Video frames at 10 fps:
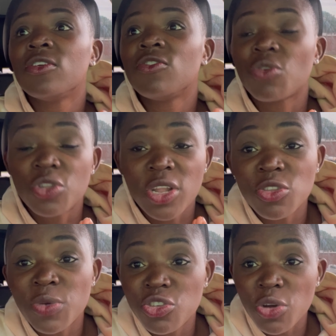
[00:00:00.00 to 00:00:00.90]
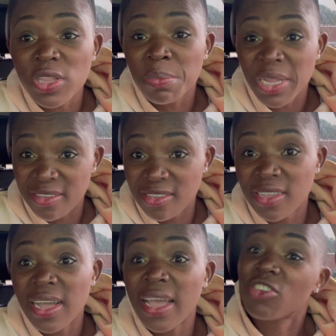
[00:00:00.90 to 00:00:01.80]
So, in order to enjoy the
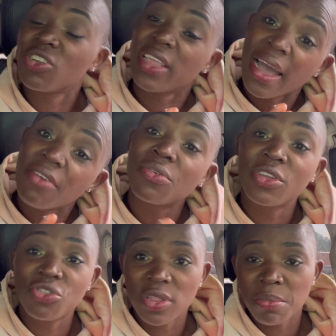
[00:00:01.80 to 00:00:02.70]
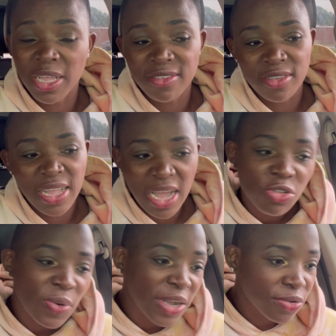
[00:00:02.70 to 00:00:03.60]
blessing, I actually have to enjoy the blessing. And how
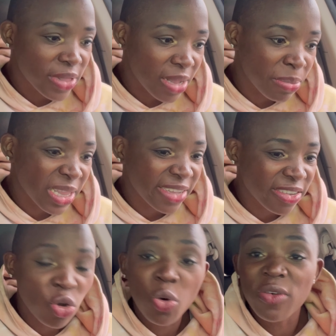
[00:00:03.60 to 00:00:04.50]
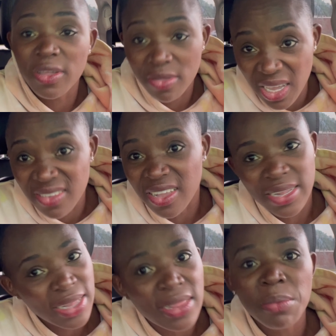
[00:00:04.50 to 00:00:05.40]
do I do that? By letting go of the things that are
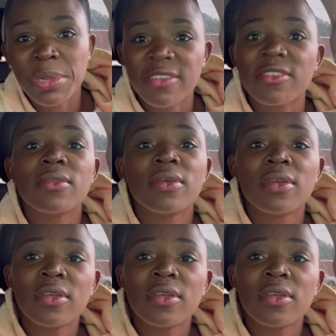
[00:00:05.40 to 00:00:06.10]
not the blessing.